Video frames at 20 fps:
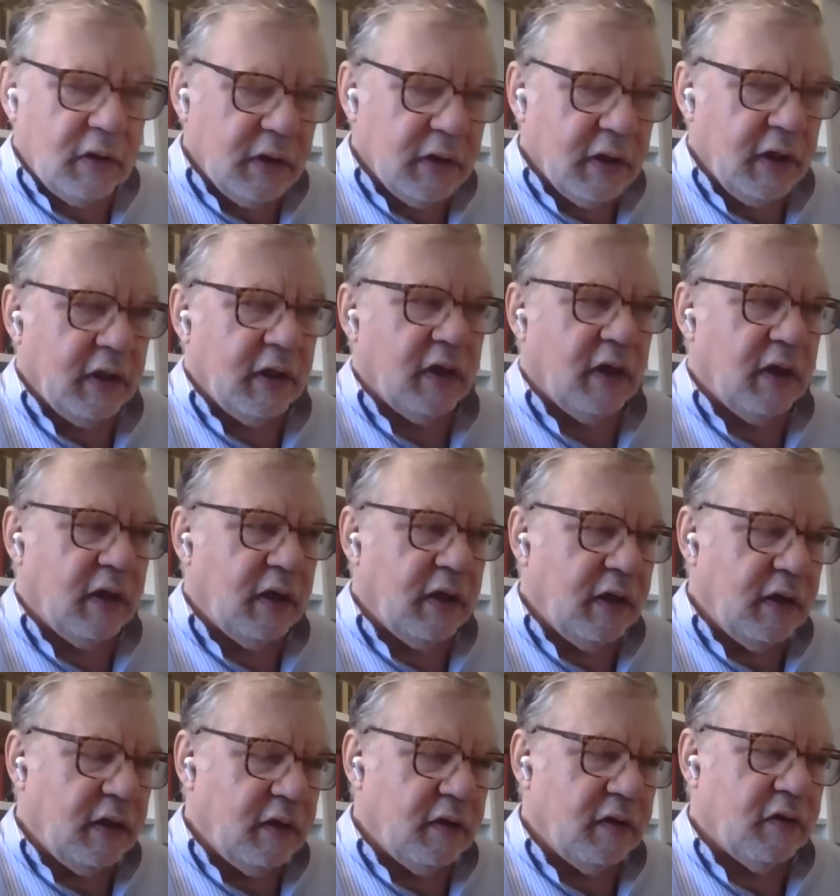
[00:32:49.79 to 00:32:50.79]
Again,
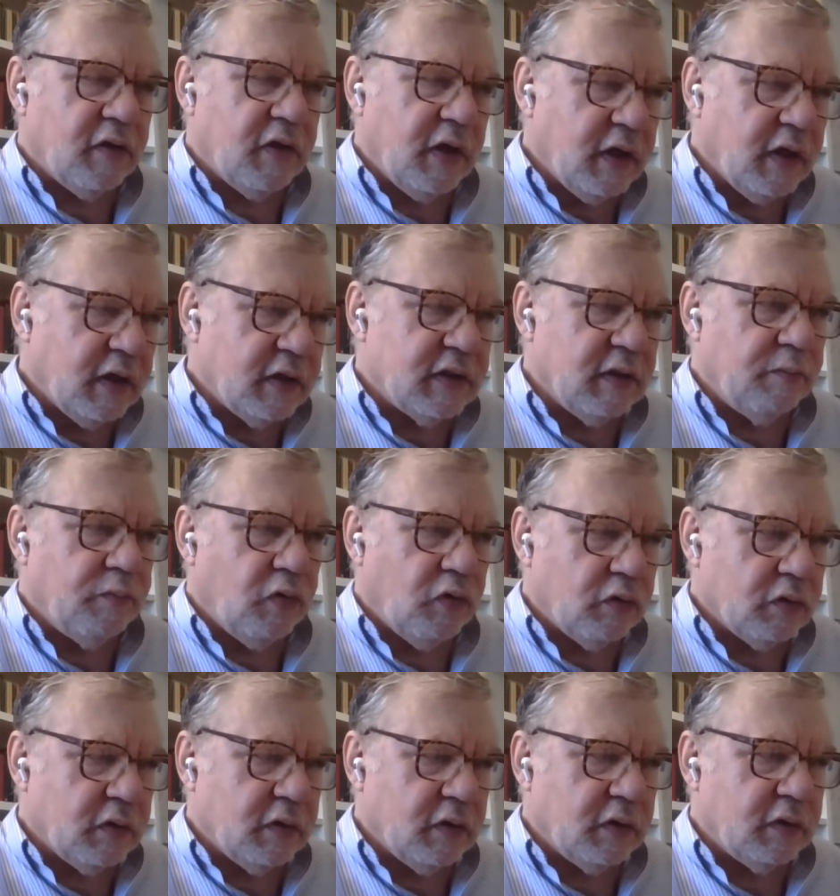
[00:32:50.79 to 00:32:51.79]
I think it's
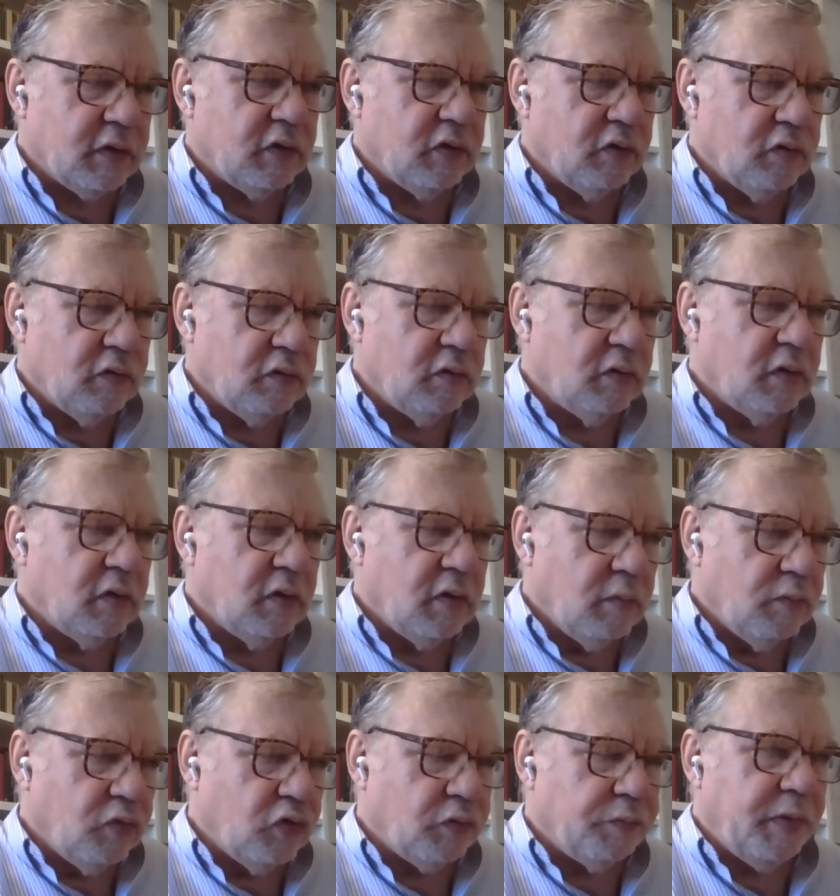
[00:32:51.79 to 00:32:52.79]
important to
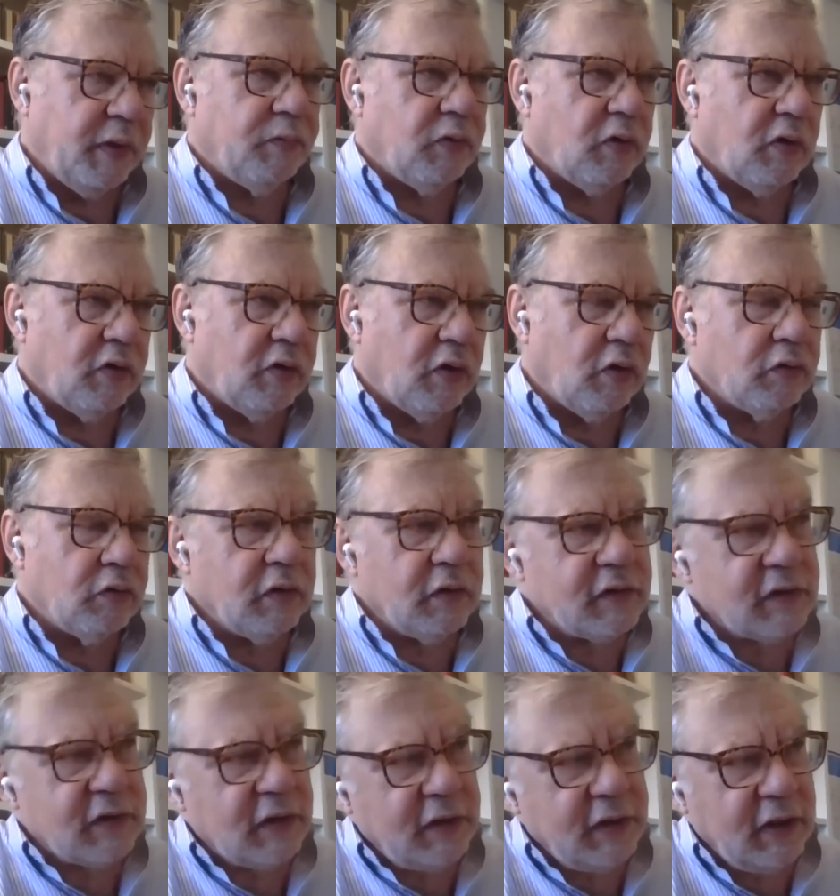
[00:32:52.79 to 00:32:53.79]
put people on
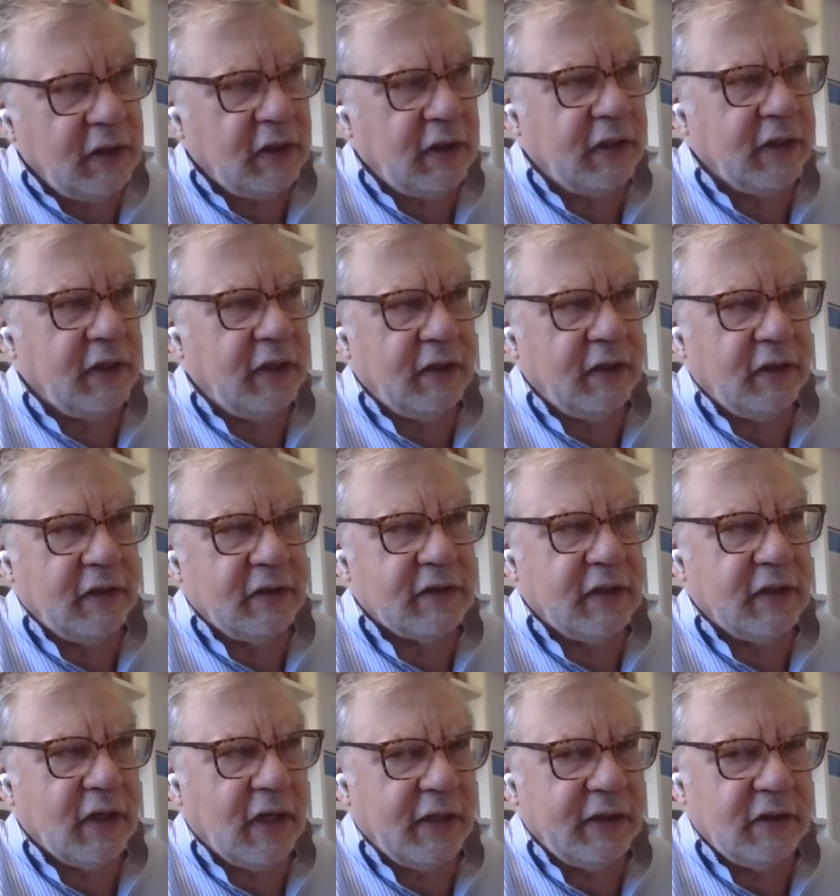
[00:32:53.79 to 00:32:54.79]
notice. And here again, it's
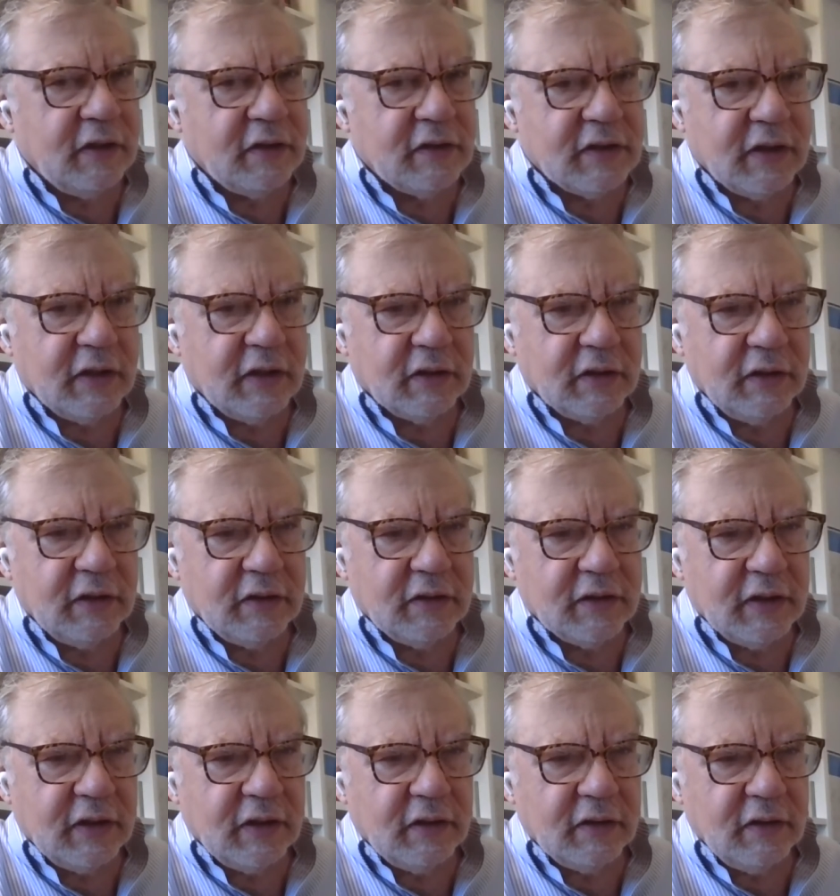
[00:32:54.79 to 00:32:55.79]
enlightened
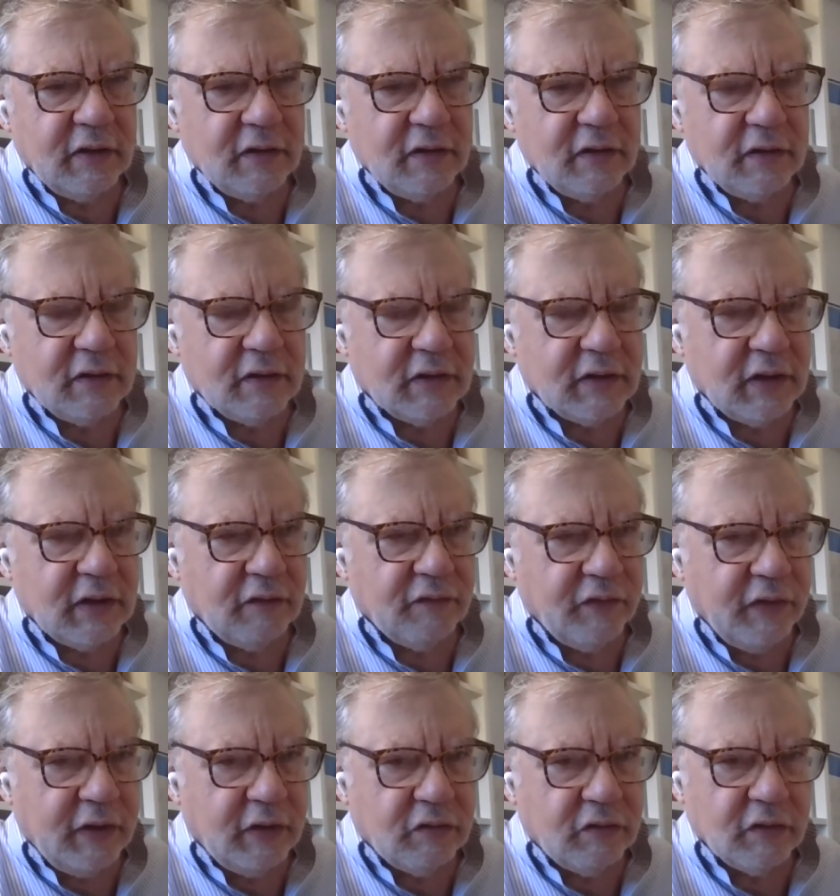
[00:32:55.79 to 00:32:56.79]

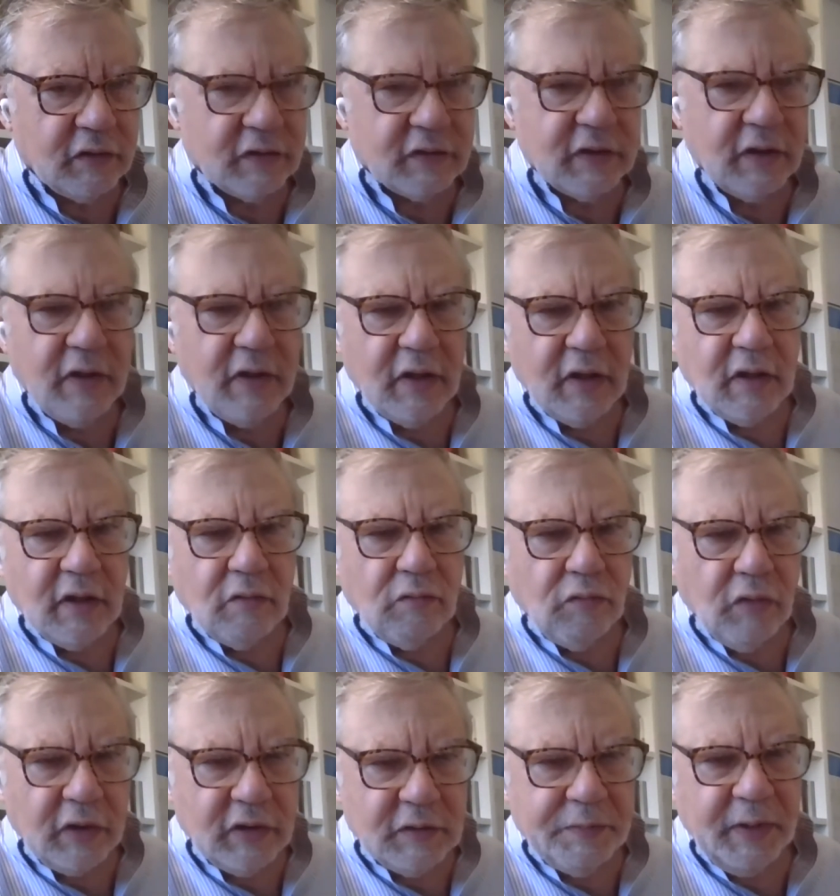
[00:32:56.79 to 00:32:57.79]
self interest.
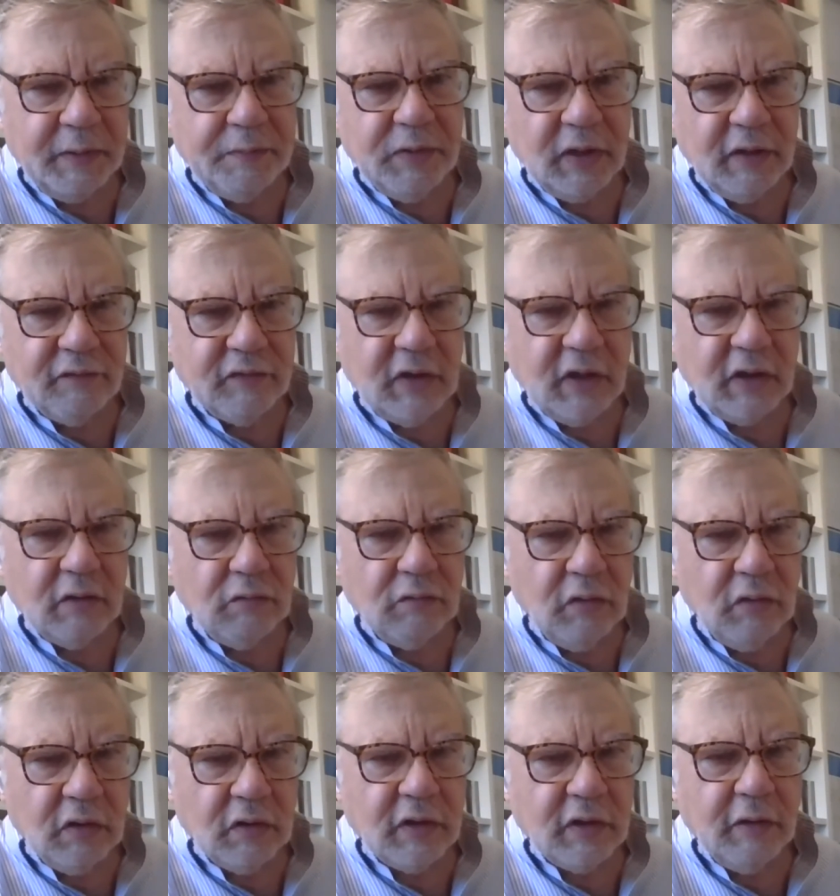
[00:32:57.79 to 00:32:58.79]
Once people have done the
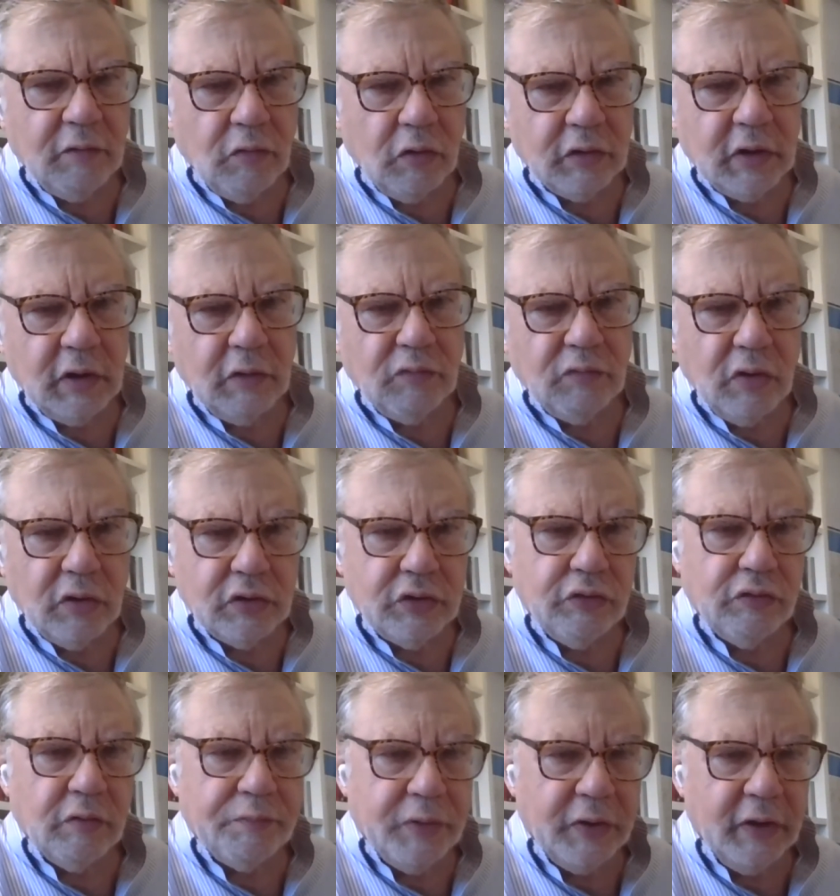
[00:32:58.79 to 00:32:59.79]
work, they want their work
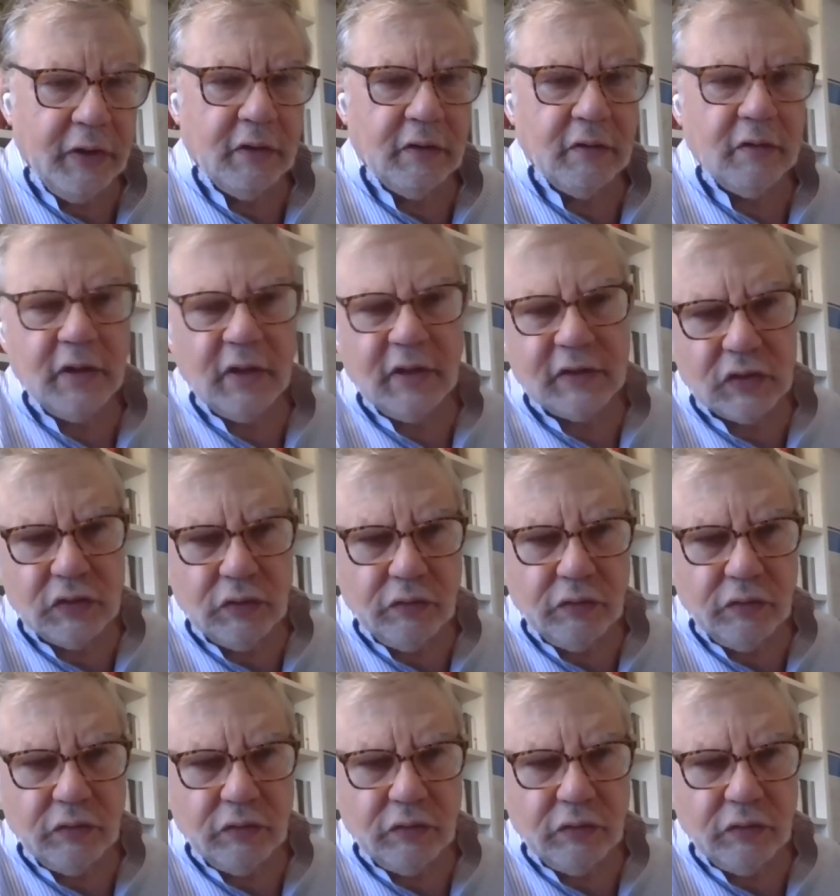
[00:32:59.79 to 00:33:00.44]
to appear as